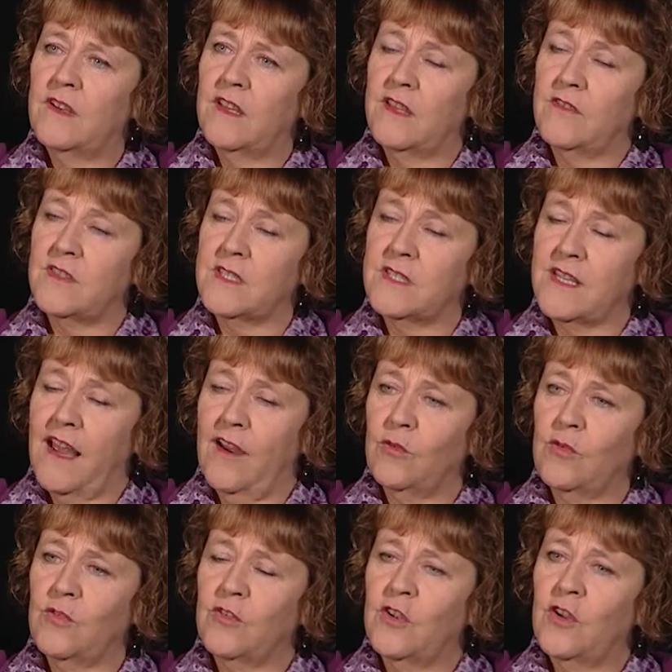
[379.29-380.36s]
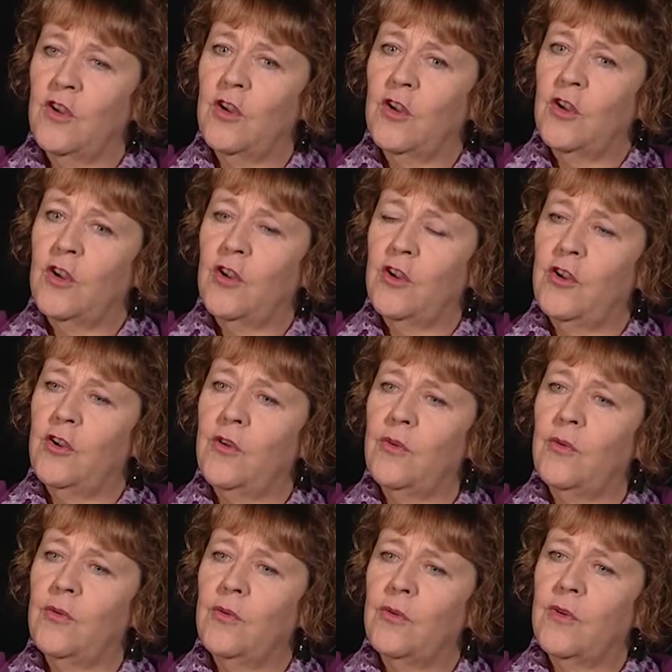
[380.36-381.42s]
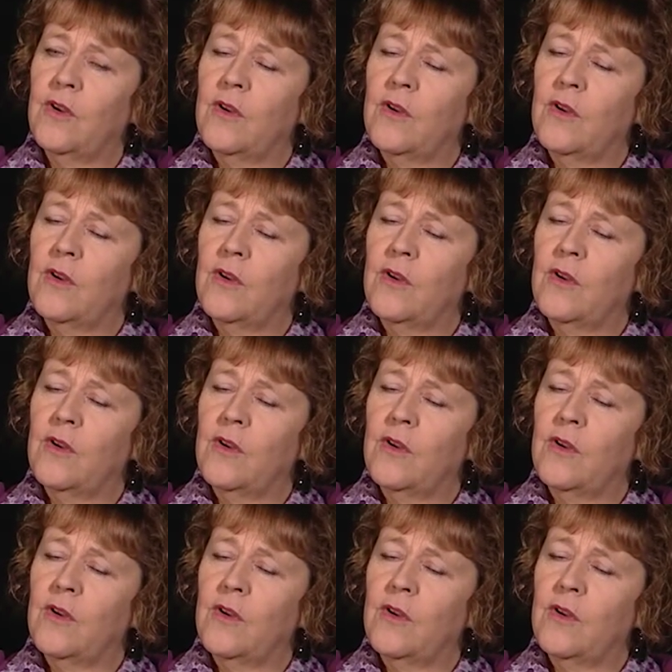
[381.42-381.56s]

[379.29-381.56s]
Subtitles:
in the south, who,